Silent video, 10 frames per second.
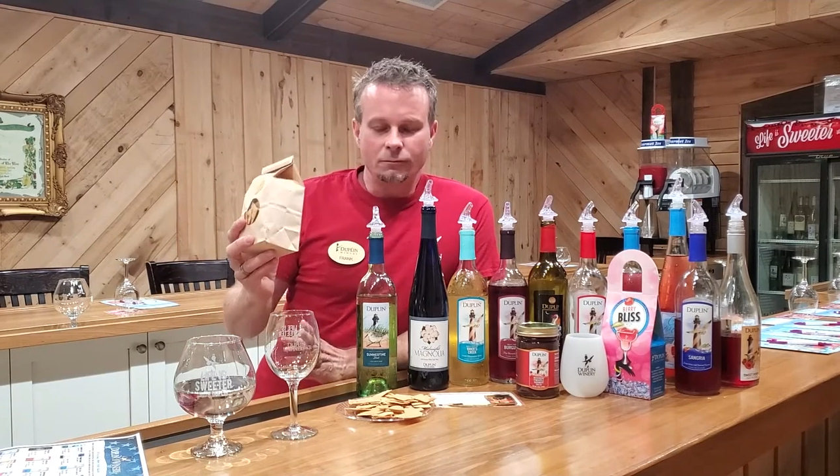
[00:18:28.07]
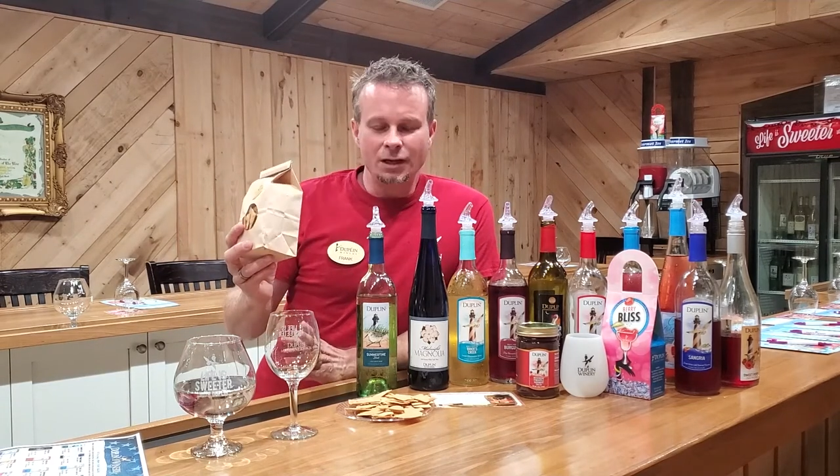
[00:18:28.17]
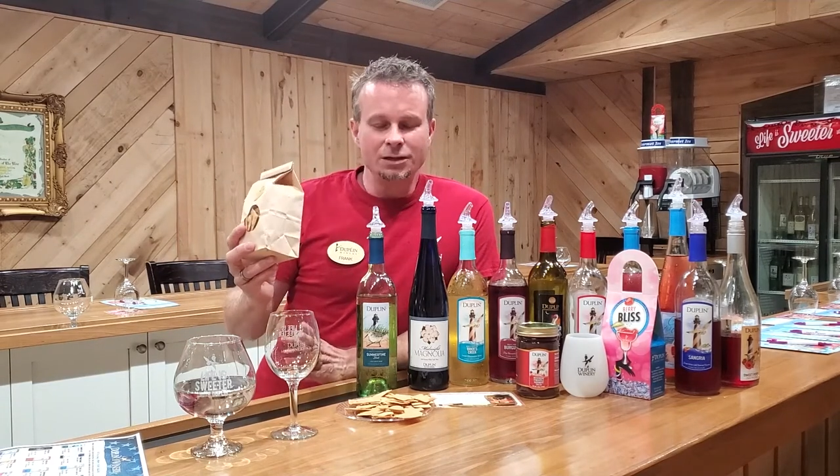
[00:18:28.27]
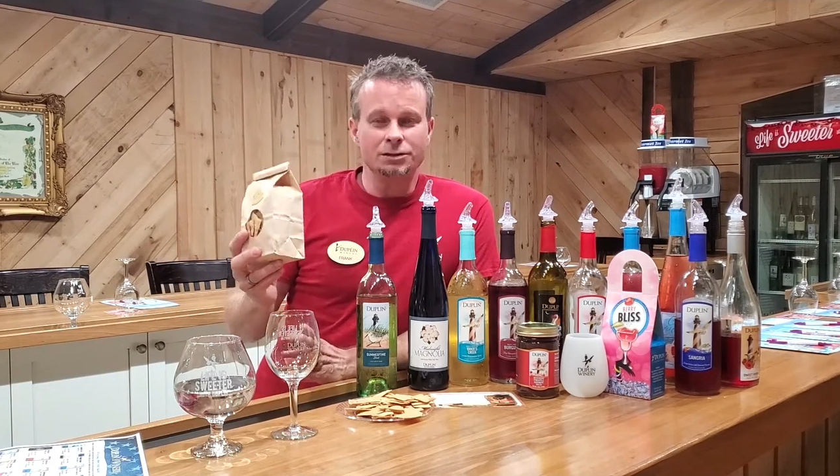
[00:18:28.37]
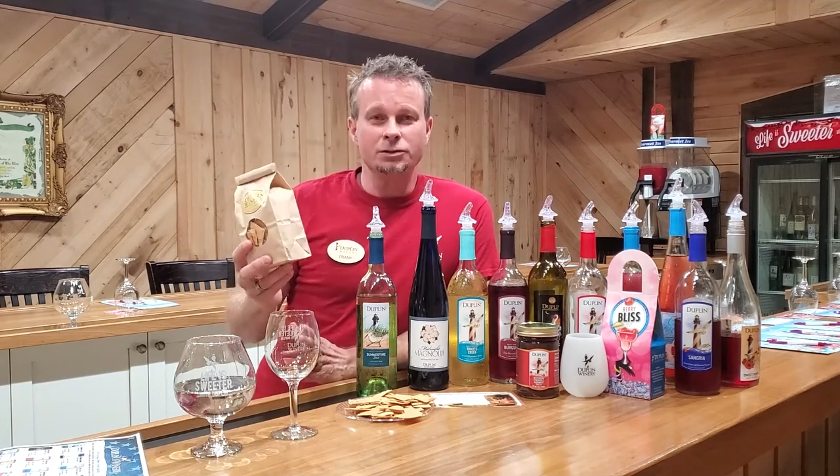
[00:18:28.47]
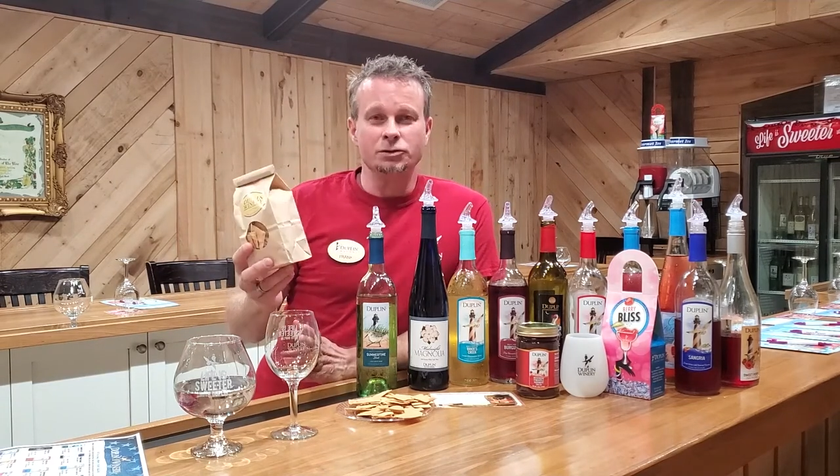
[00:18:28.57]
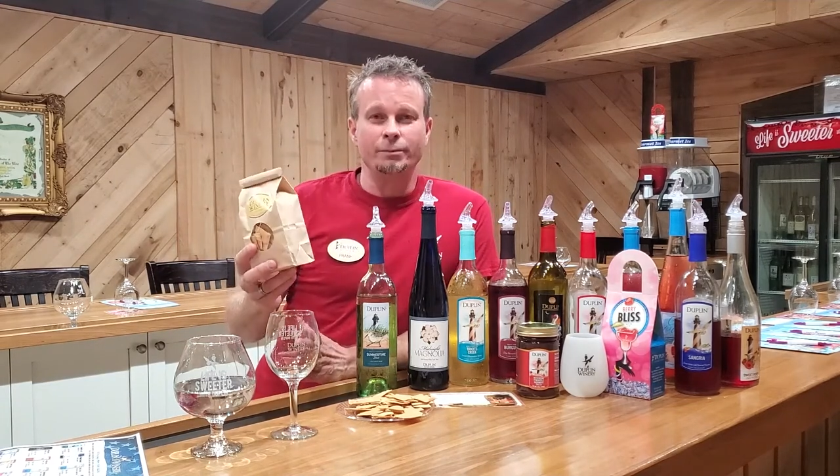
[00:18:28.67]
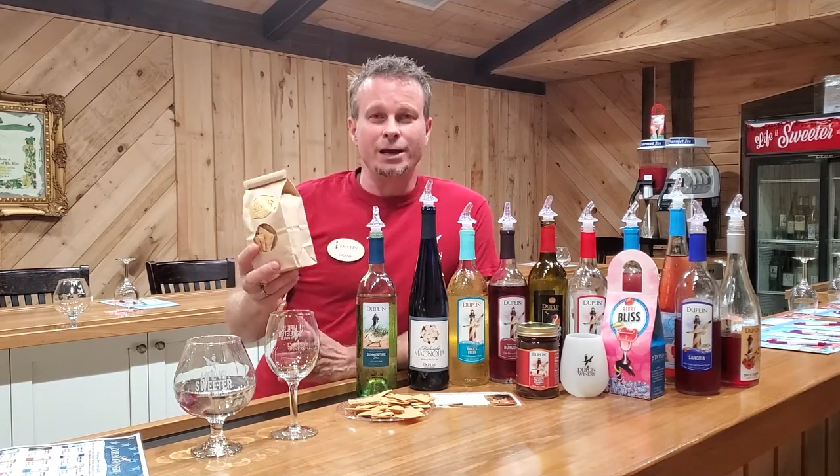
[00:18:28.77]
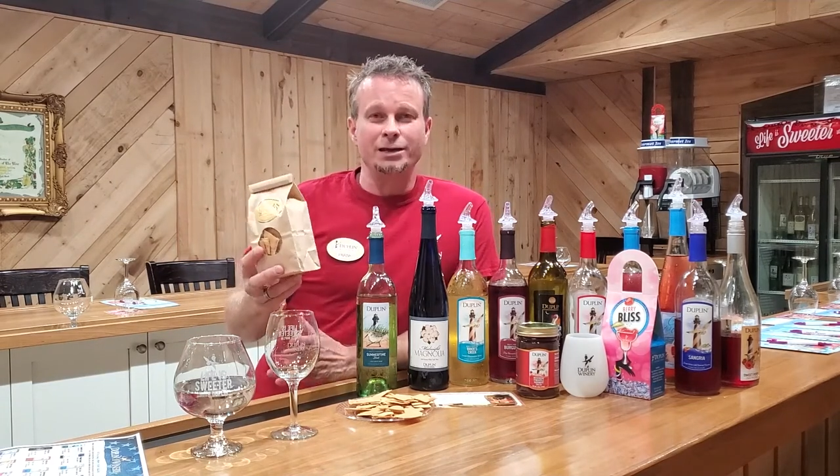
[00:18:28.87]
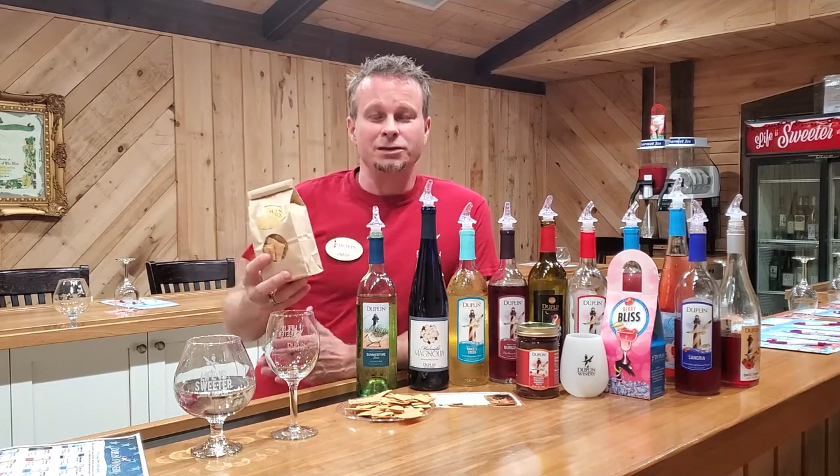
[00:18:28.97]
These things are
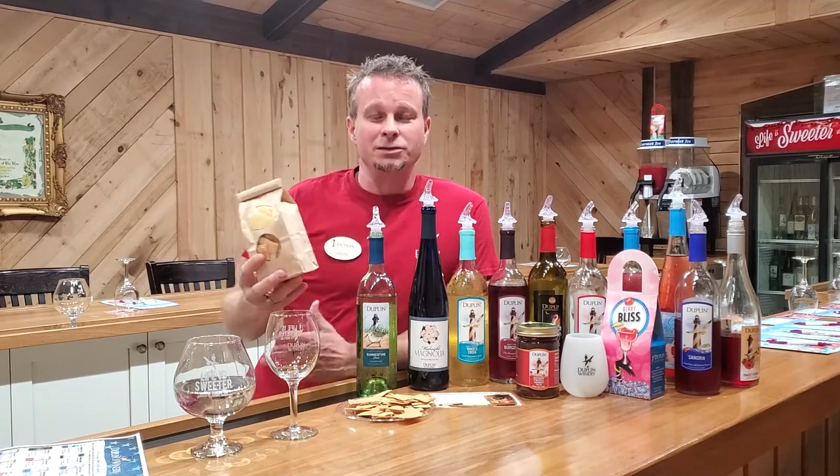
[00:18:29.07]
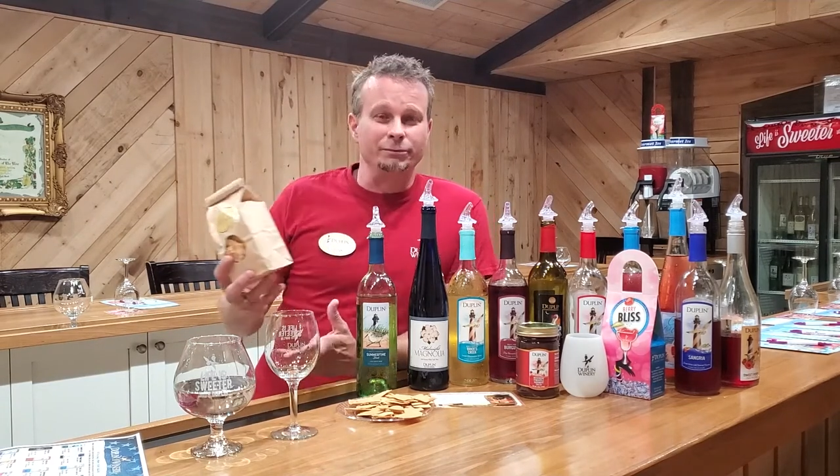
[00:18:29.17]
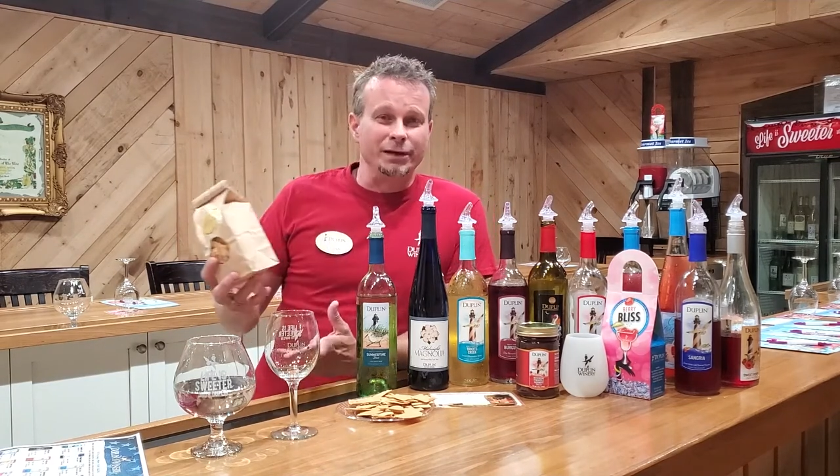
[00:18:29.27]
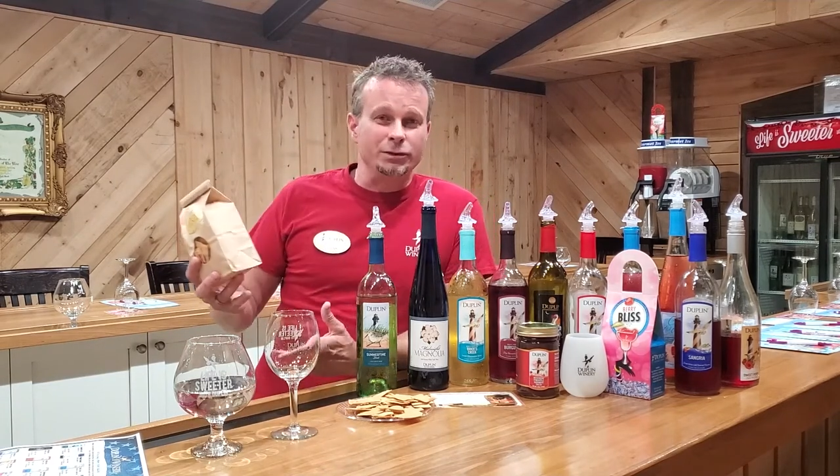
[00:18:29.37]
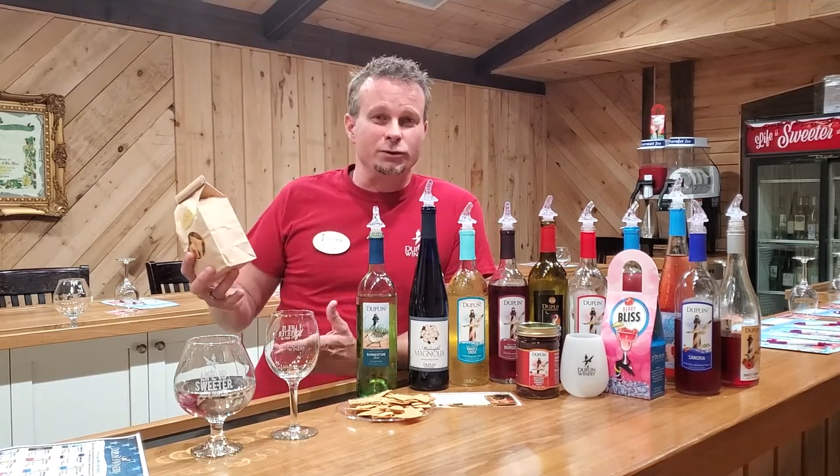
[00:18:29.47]
amazing. Some days